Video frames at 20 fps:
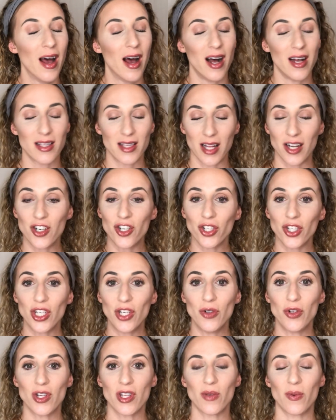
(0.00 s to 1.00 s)
Essentially,
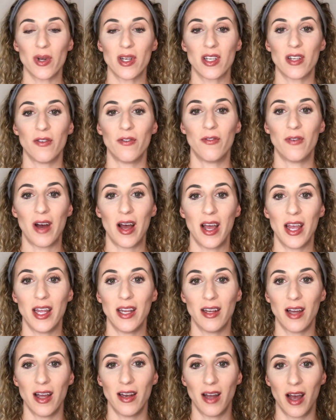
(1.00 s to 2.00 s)
you just want to
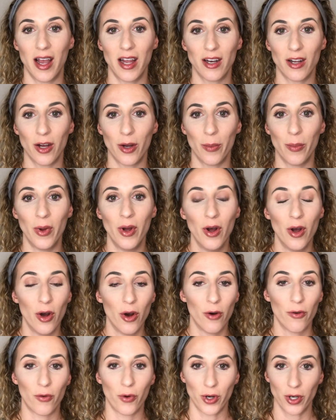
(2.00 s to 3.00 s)
find an item
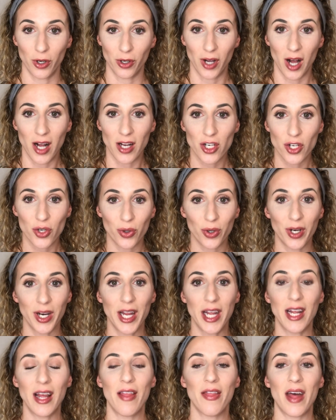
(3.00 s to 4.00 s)
for your
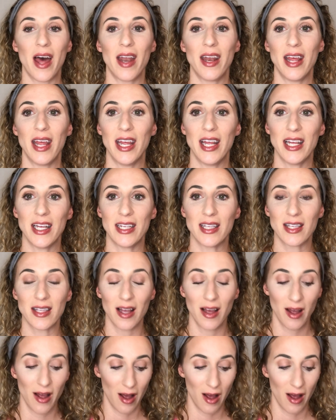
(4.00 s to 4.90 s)
contouring that is